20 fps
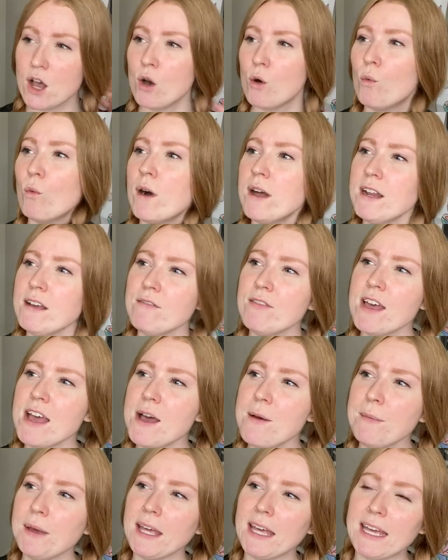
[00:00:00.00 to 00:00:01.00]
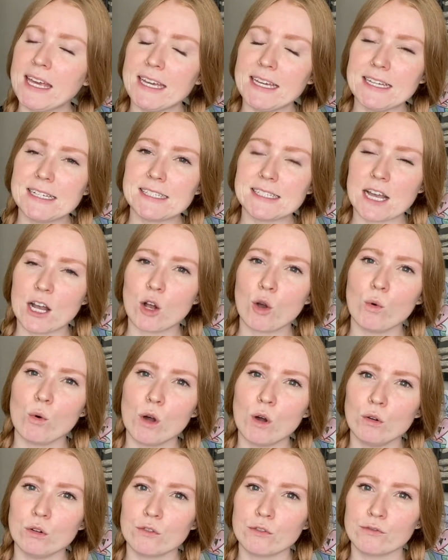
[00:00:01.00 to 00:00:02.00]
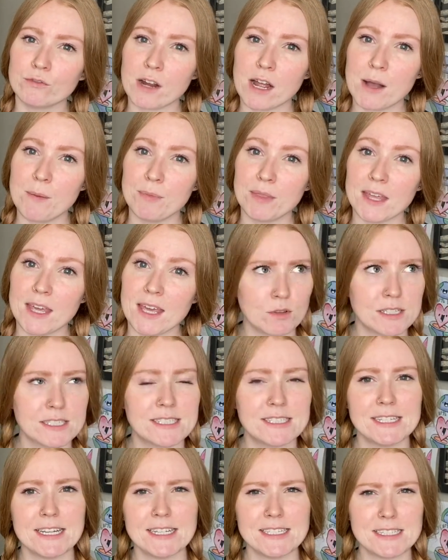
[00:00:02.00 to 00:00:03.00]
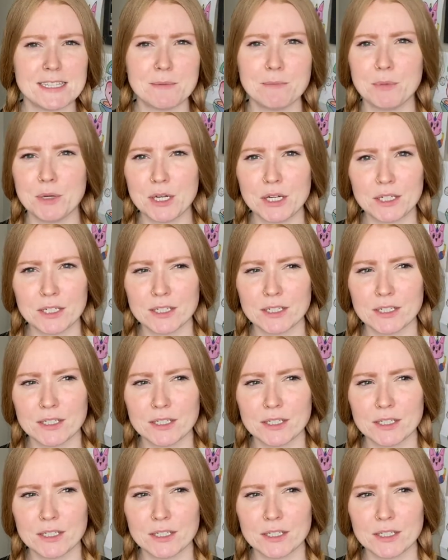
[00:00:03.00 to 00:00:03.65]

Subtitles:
One of them is a quote from the sixth book.